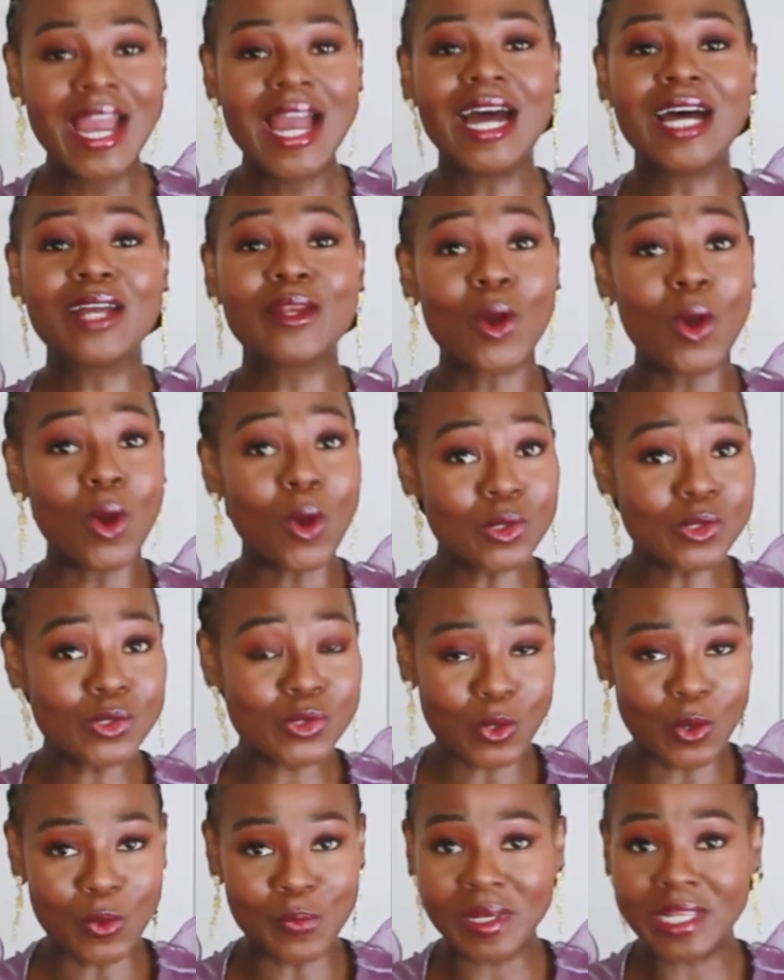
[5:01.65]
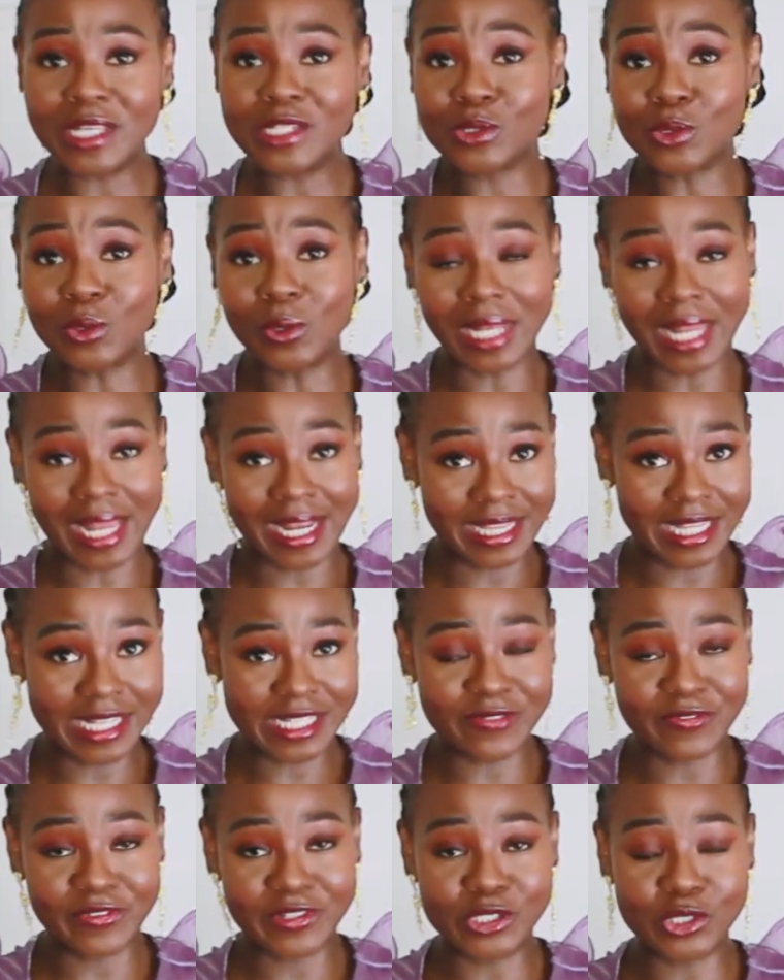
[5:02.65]
And also, please do like
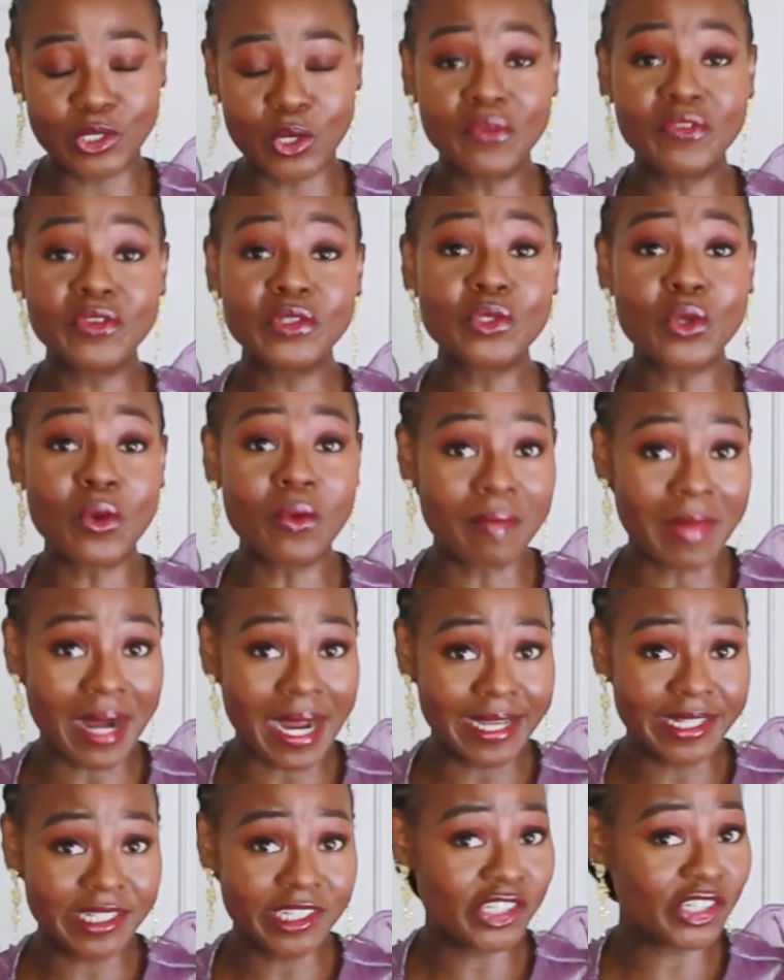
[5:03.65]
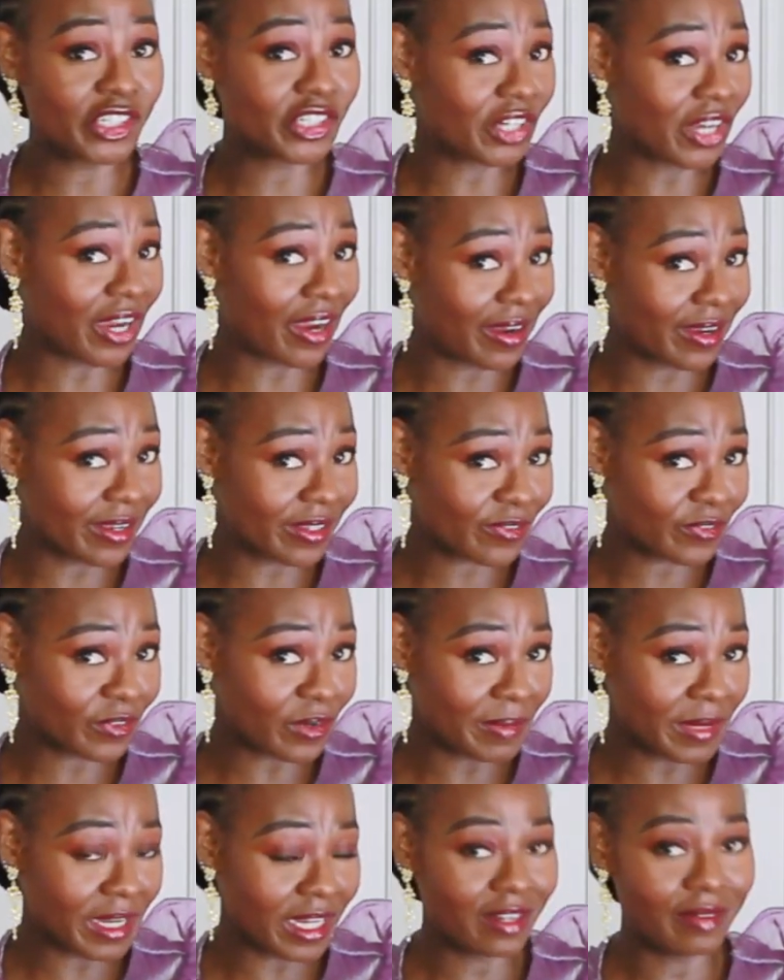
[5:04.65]
this video. If you don't mind, share it for
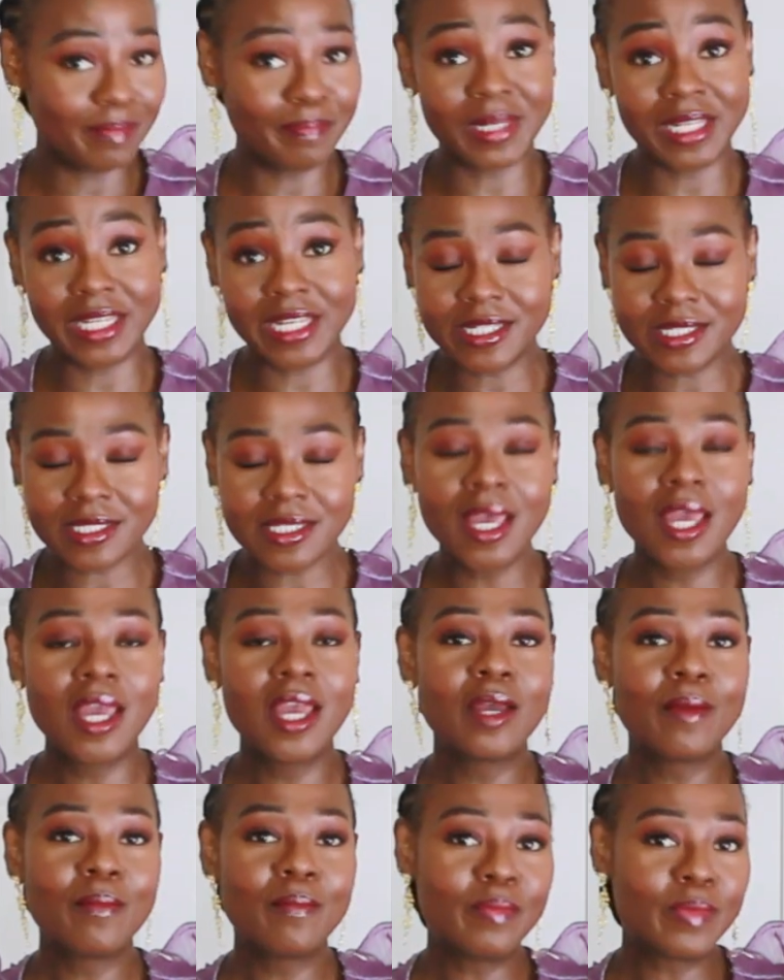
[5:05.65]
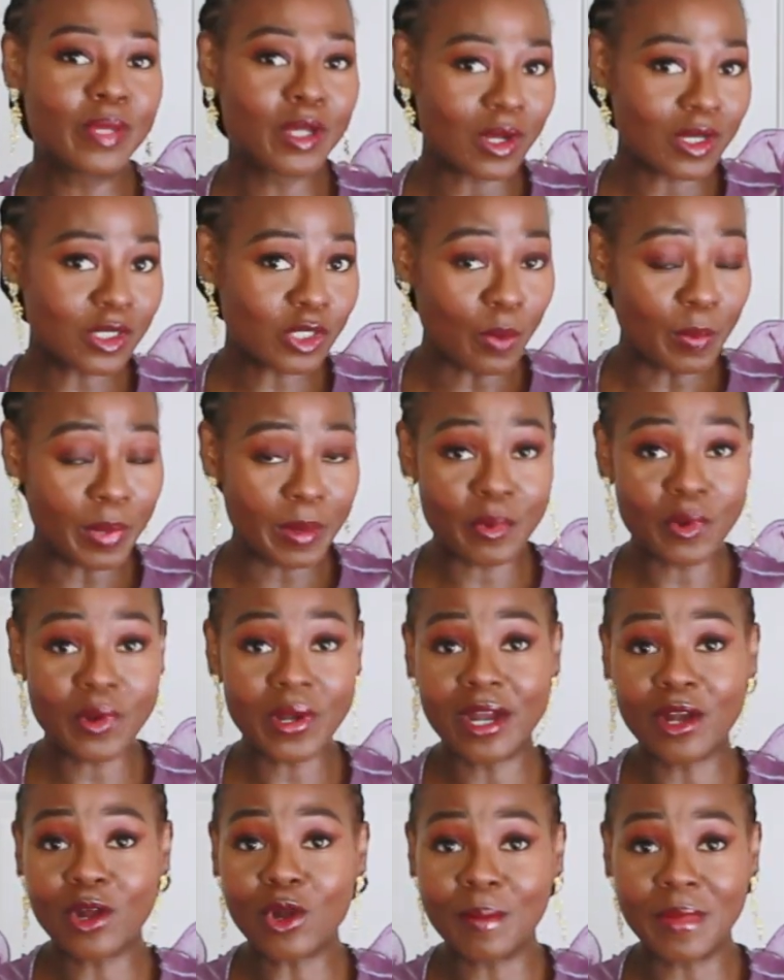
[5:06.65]
me, please. Because some people
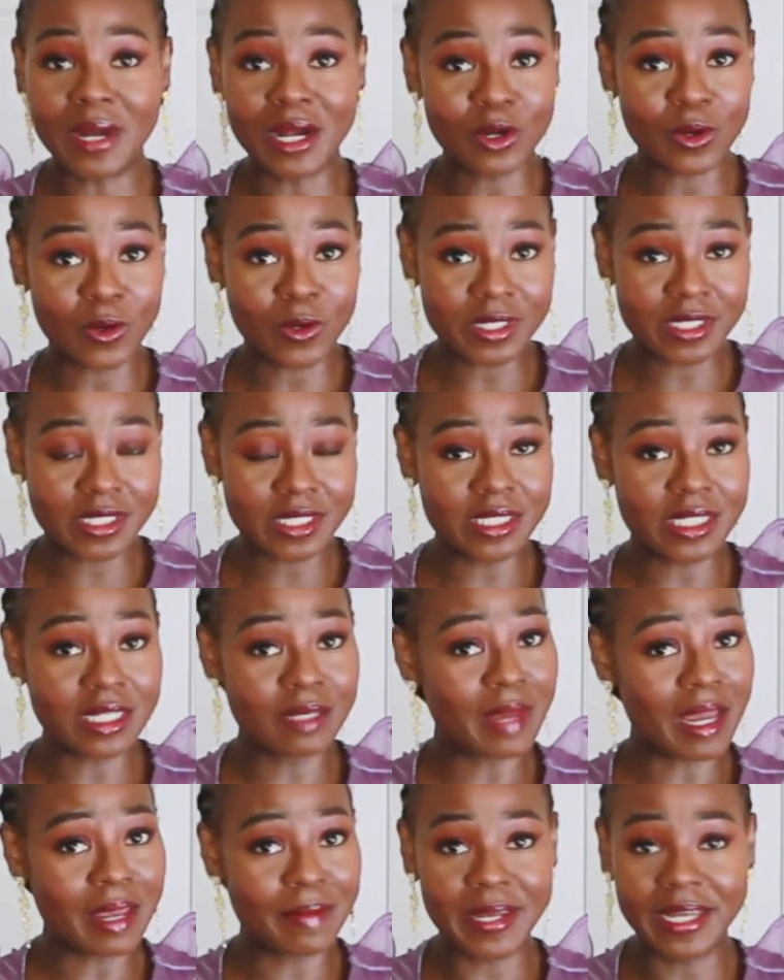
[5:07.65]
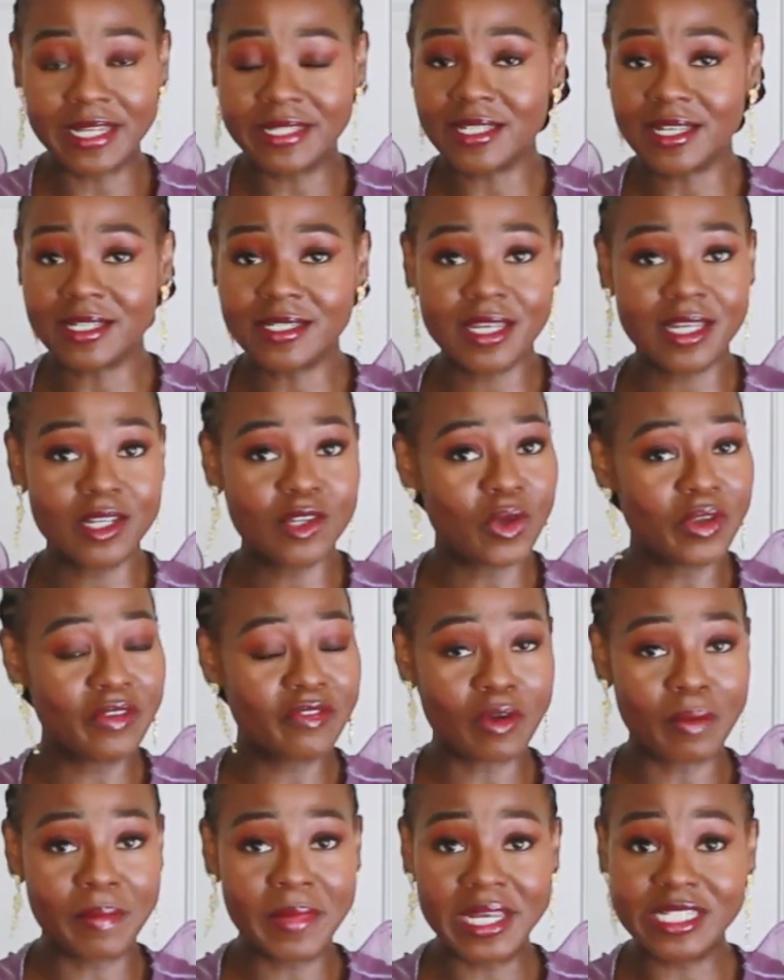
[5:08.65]
can come across it. It might be entertaining or
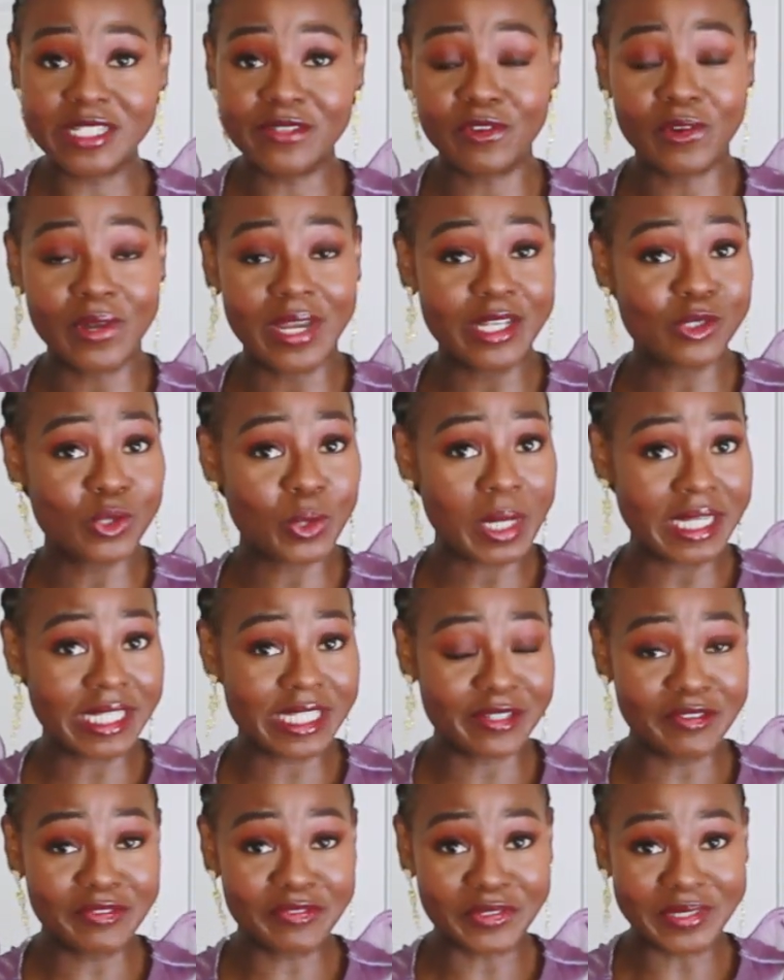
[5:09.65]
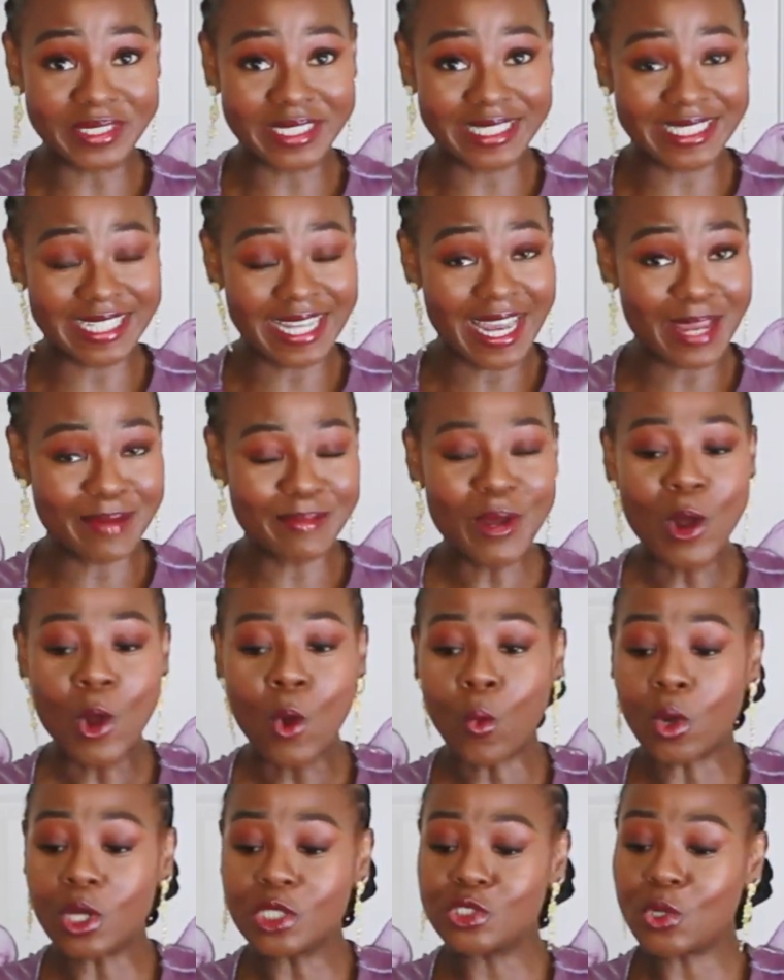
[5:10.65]
informative or educative for them.
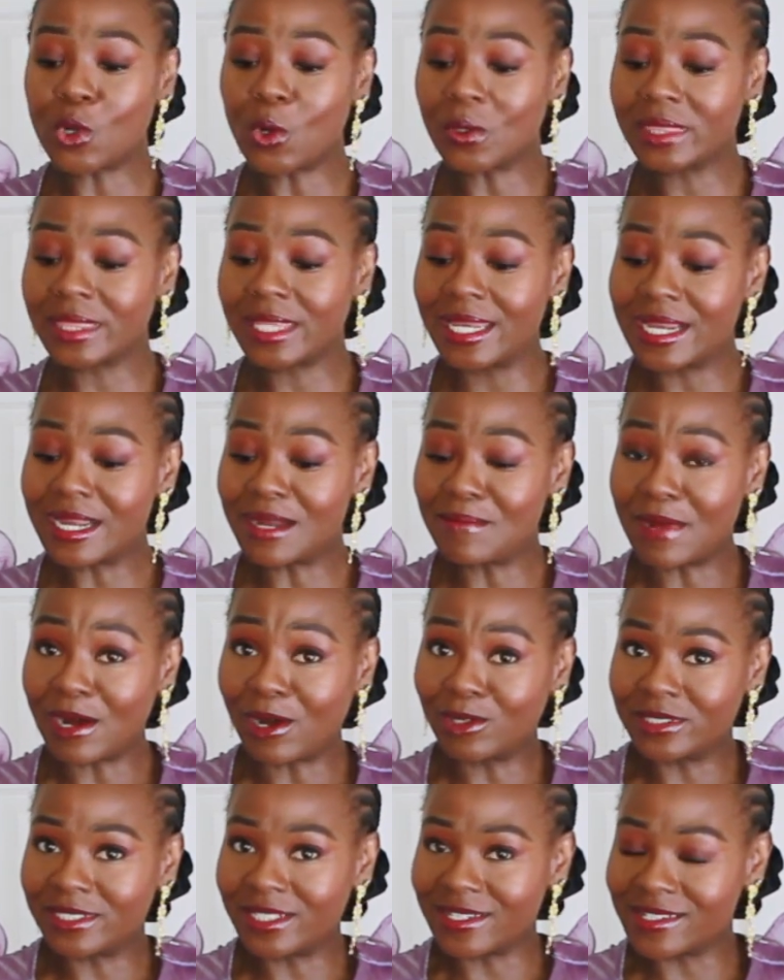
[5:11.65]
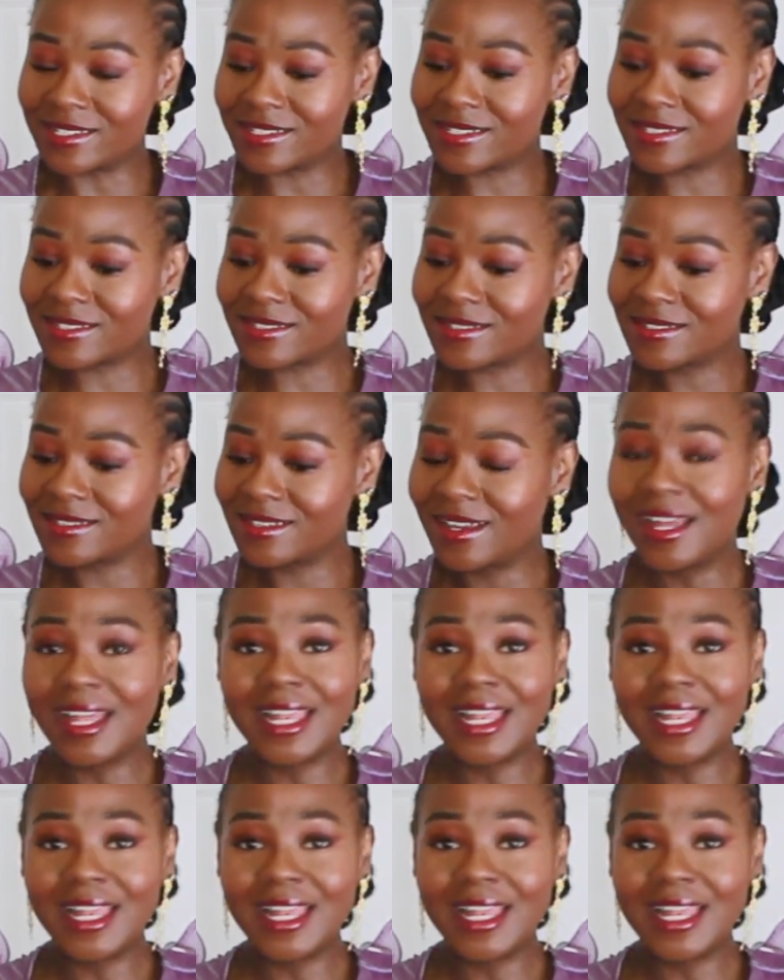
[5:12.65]
What do you all think about this?